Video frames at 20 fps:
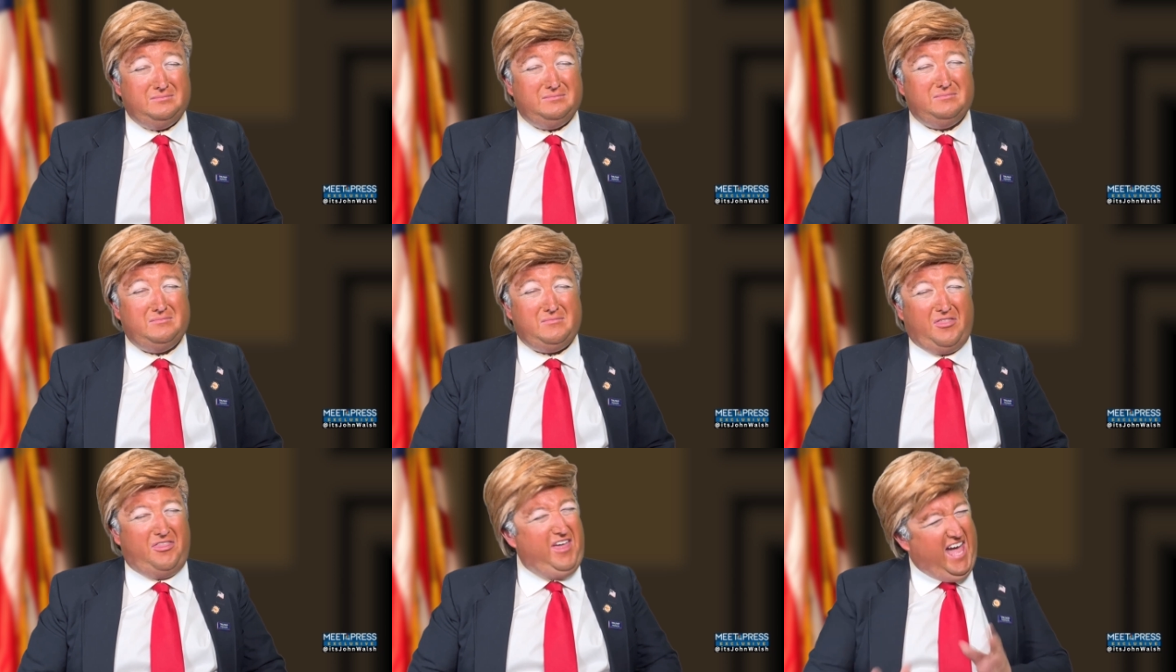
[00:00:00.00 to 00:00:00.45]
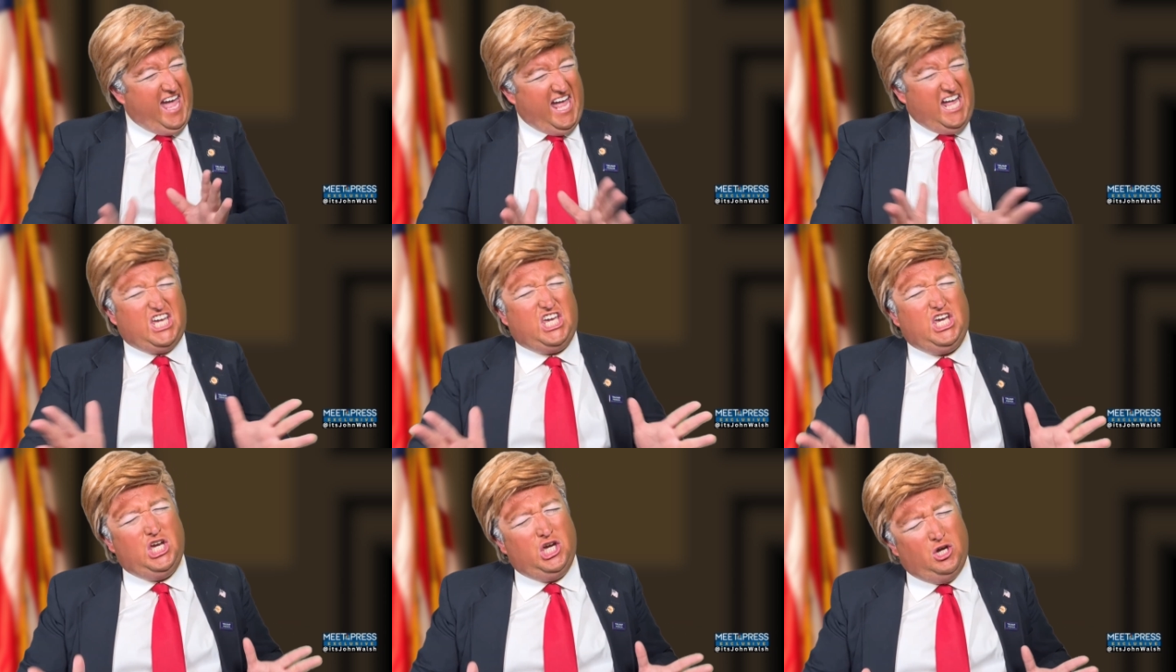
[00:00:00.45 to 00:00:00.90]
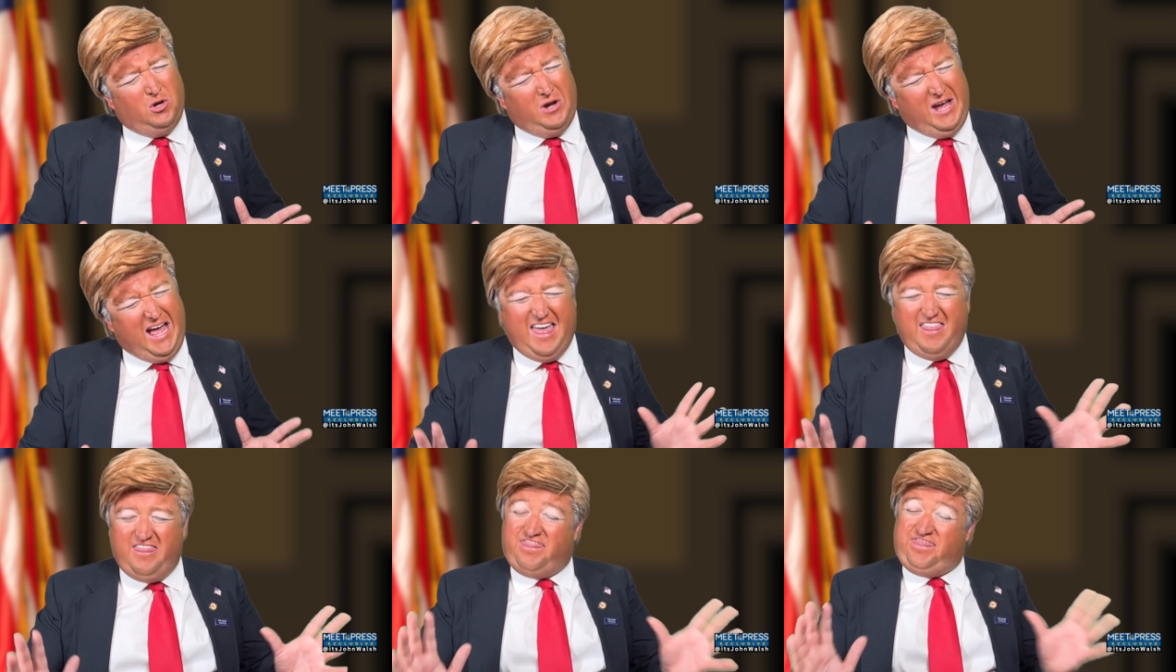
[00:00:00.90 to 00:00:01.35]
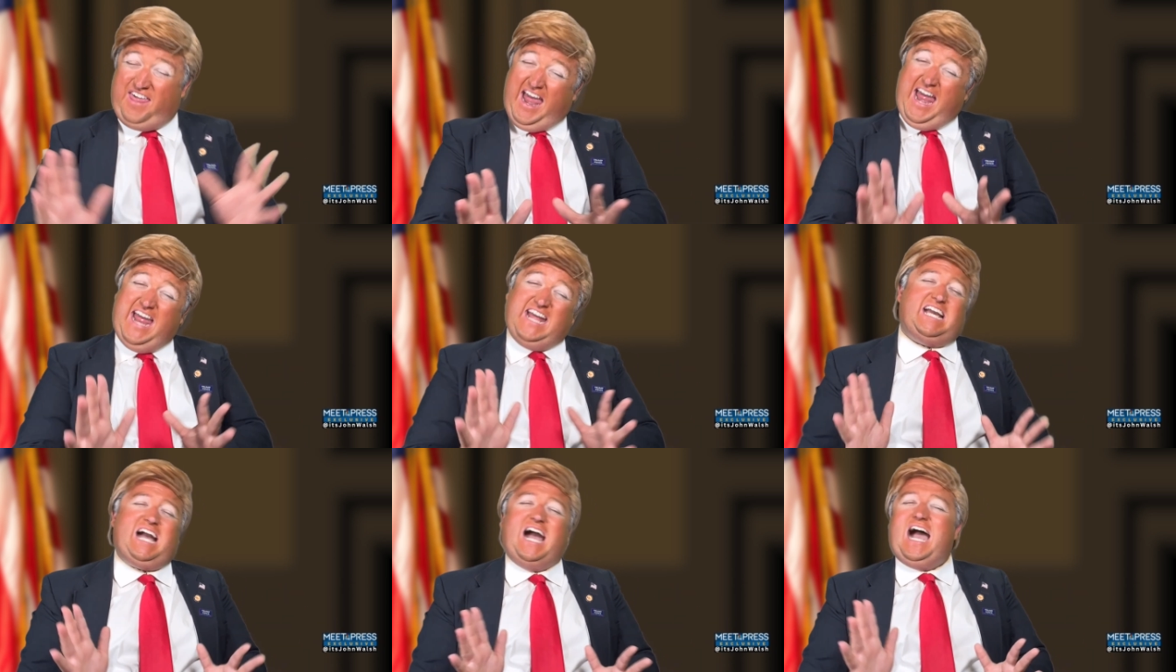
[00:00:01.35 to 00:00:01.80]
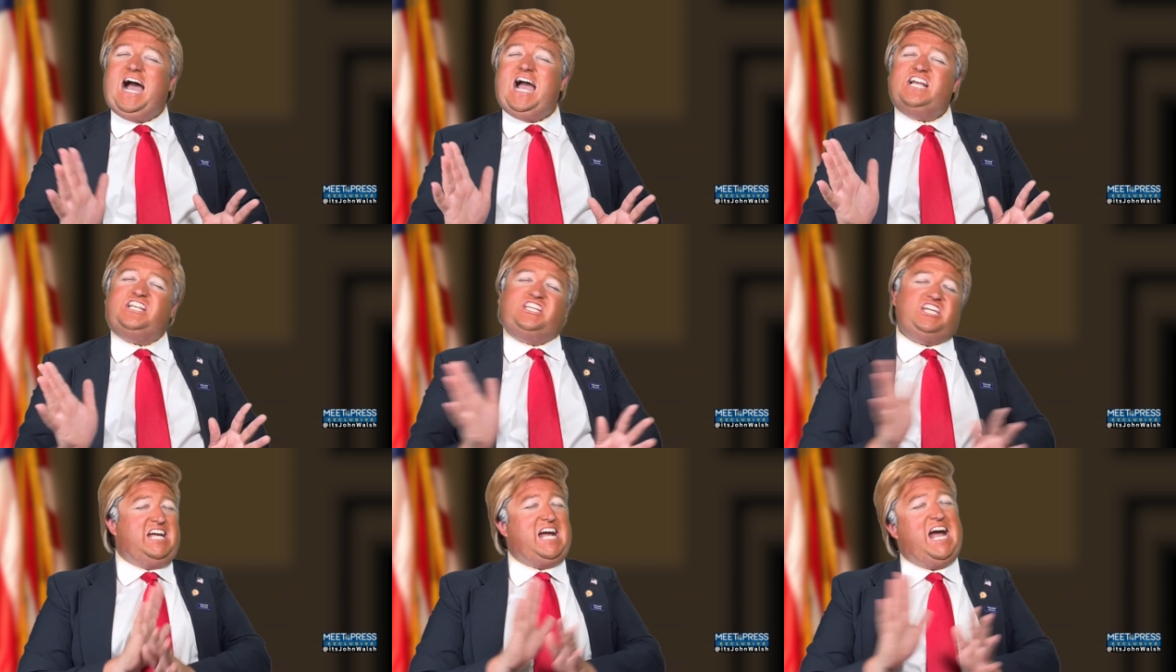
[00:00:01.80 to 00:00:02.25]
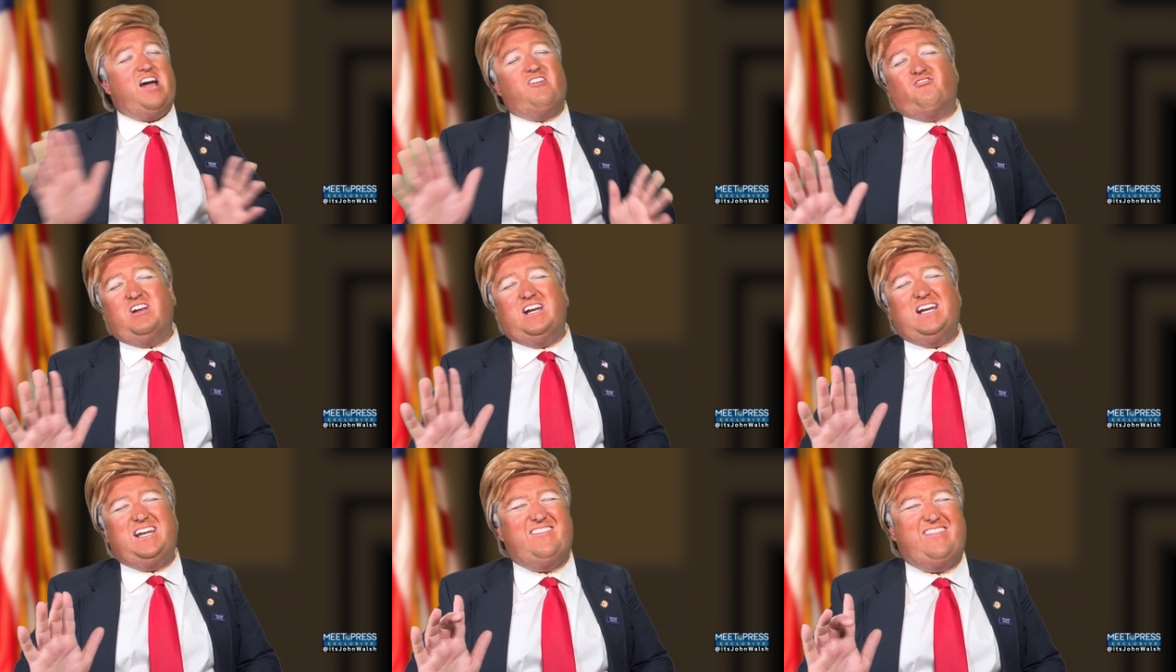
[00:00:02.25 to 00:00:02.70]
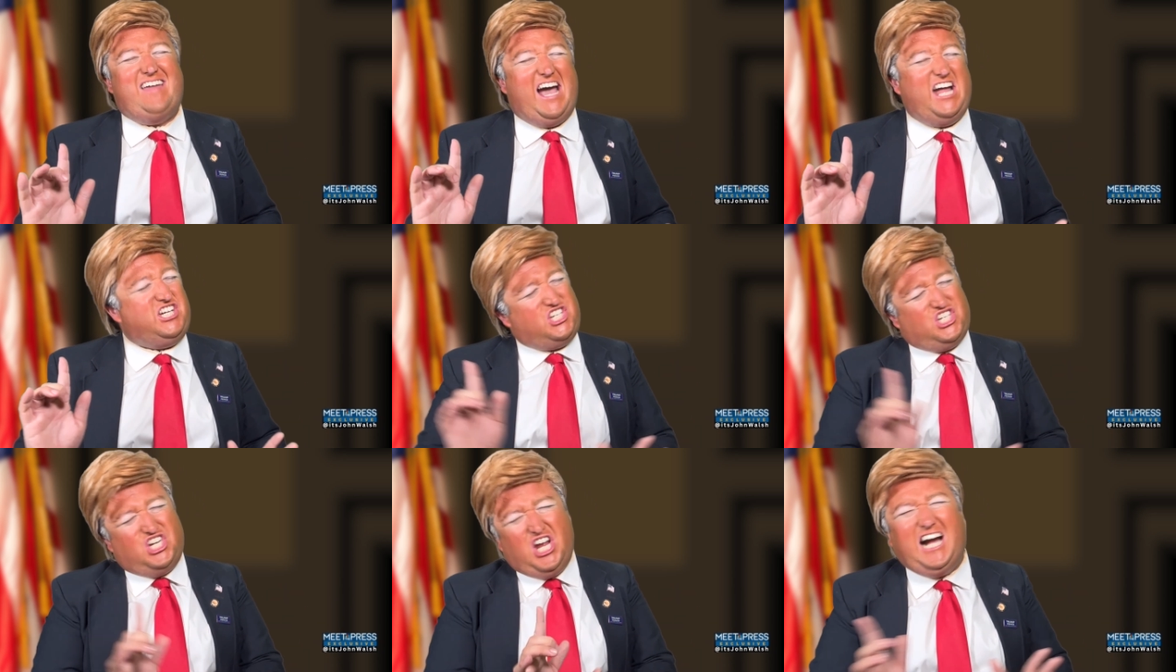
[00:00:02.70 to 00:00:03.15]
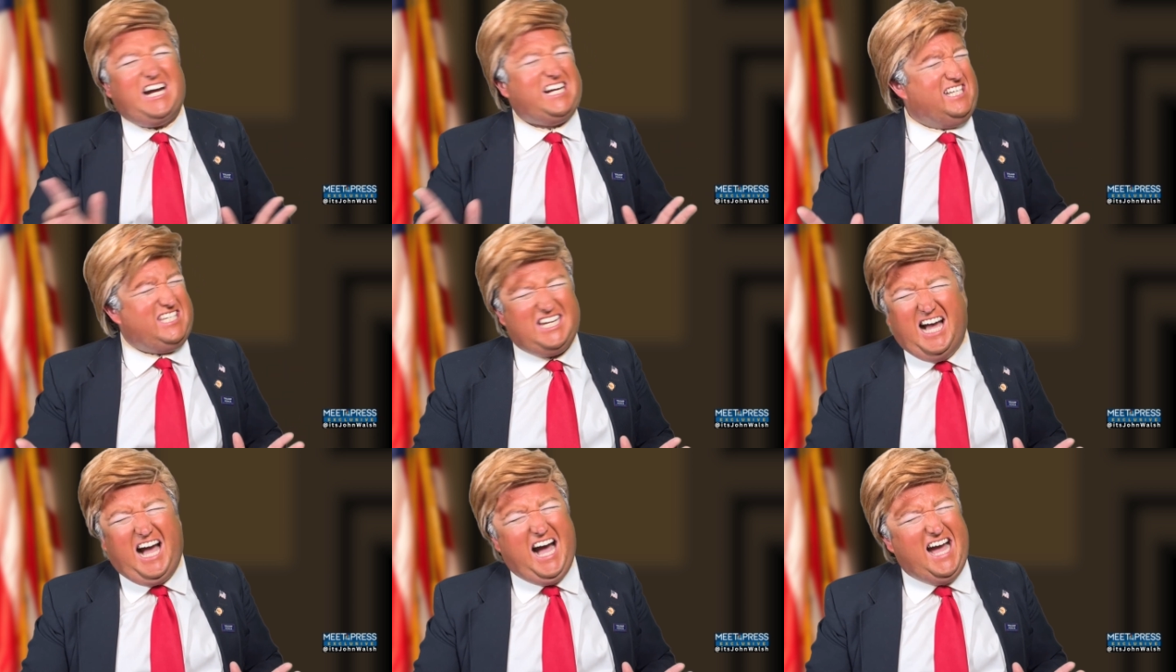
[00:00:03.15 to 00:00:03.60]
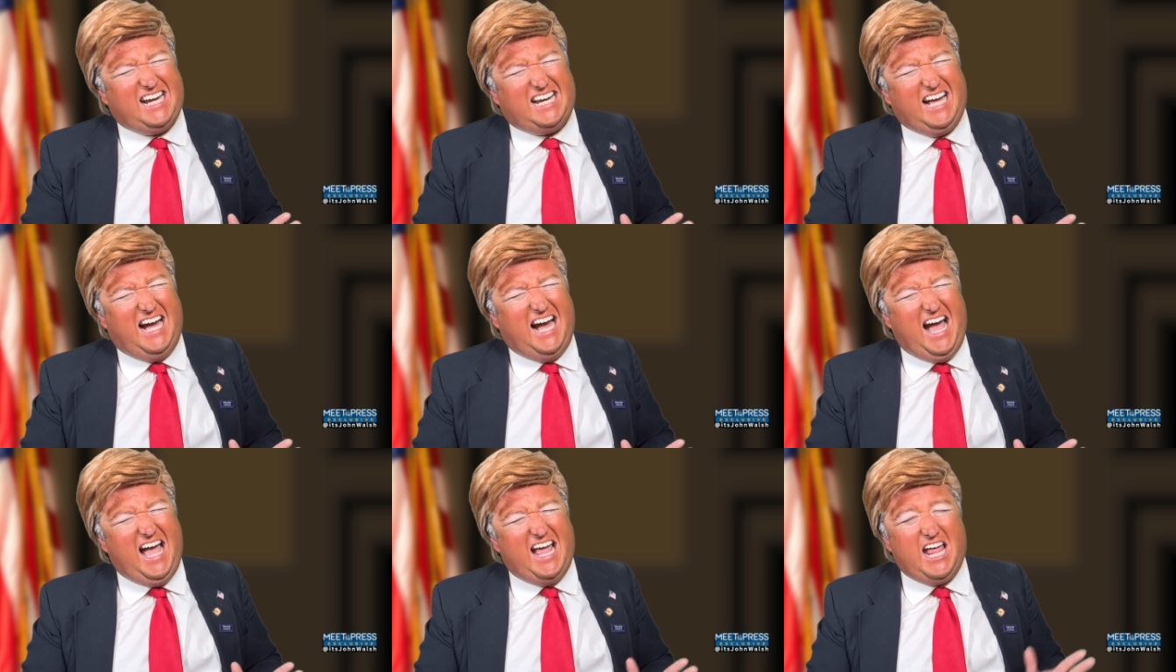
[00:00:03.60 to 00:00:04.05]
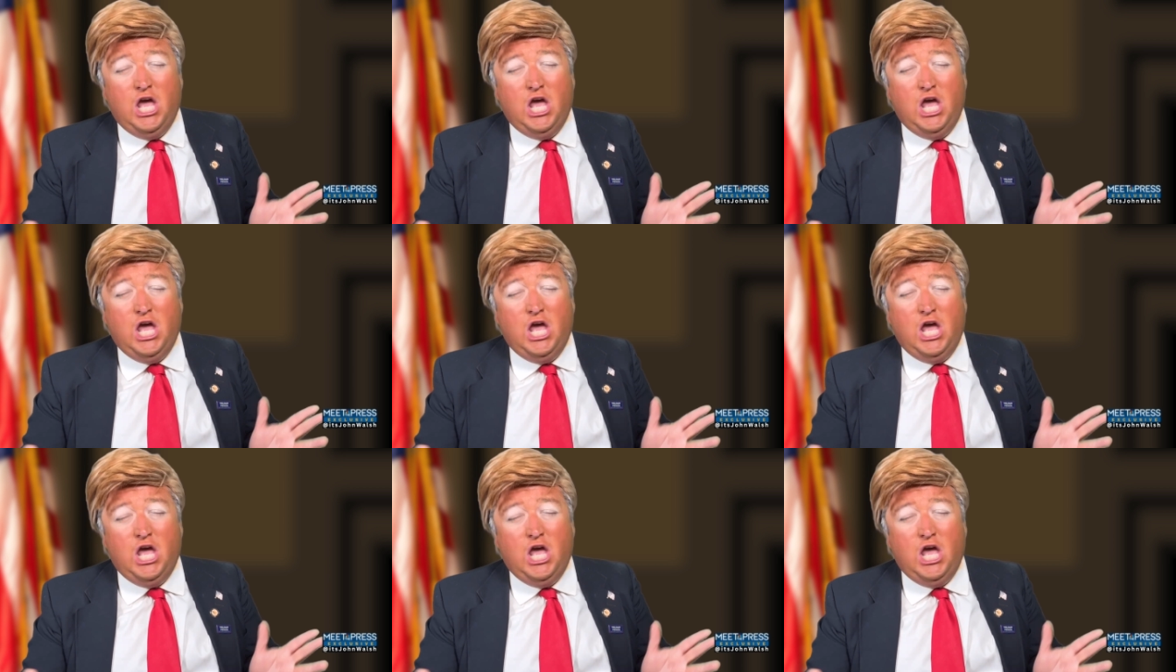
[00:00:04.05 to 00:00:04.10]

Thank you, and thank God you got rid of that Chuck Todd guy.